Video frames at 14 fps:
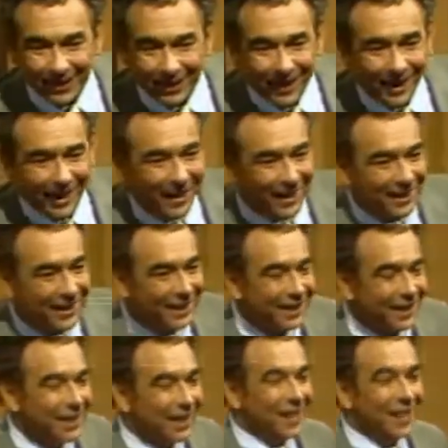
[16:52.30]
okay,
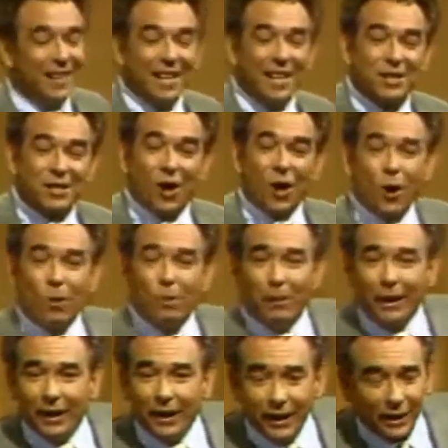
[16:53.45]
he has
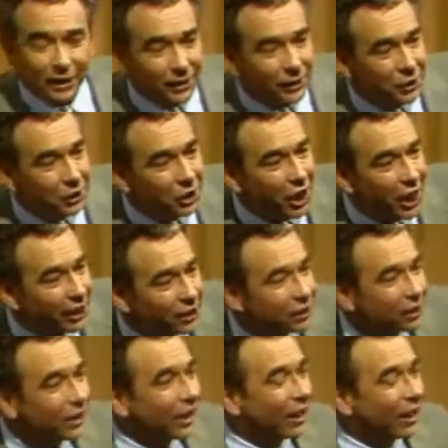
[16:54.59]
open chest